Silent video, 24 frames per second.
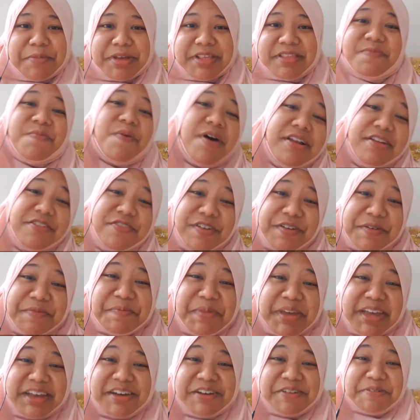a smaller to a
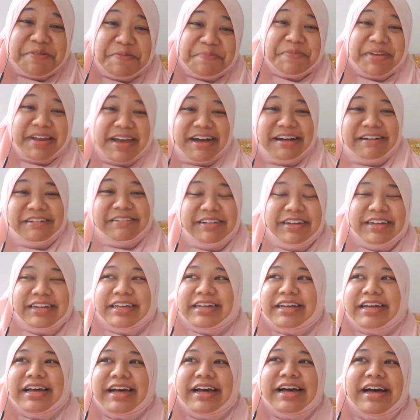bigger home now.
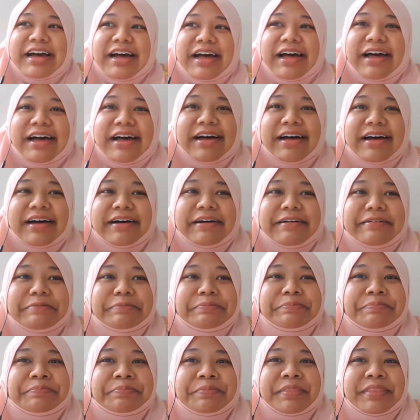
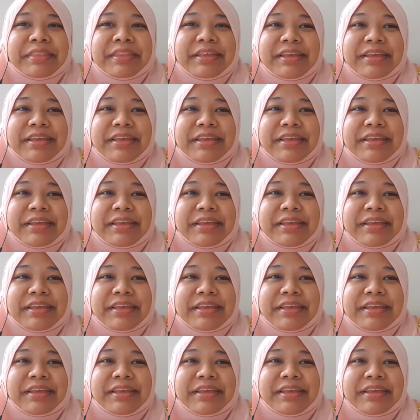I'm